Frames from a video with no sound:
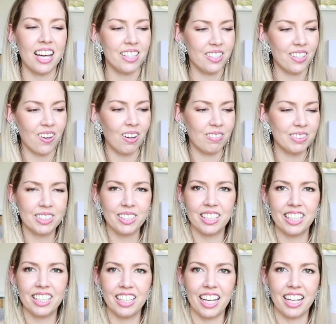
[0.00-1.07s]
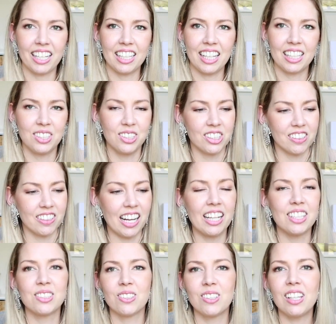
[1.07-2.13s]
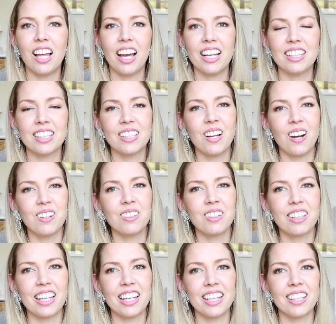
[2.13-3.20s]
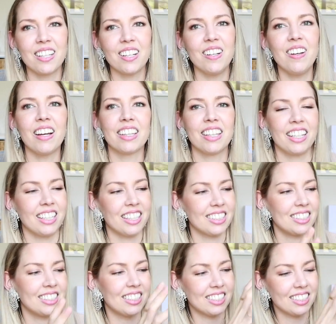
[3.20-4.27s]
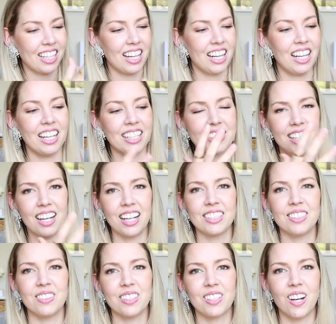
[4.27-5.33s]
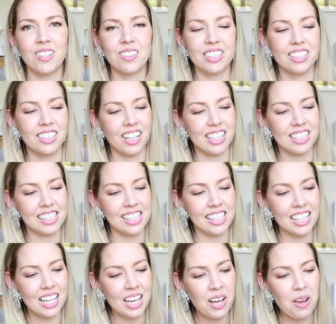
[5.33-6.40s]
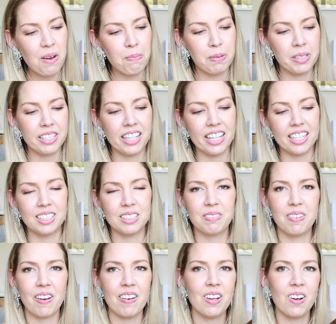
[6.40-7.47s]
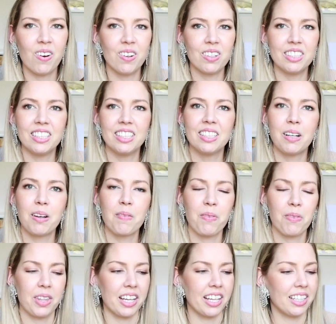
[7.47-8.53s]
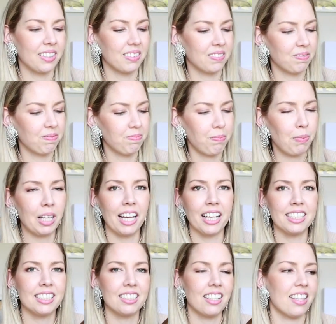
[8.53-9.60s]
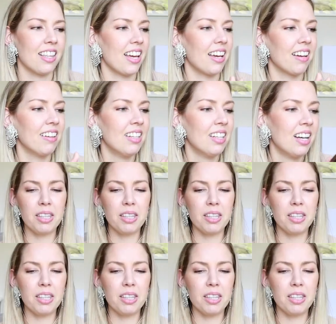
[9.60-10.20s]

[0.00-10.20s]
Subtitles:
I don't know. I'm just gonna like ignore it. I do like the gold there though. I think it just kind of like ties all the gold in nicely. But yeah, it's a very odd thing placed there.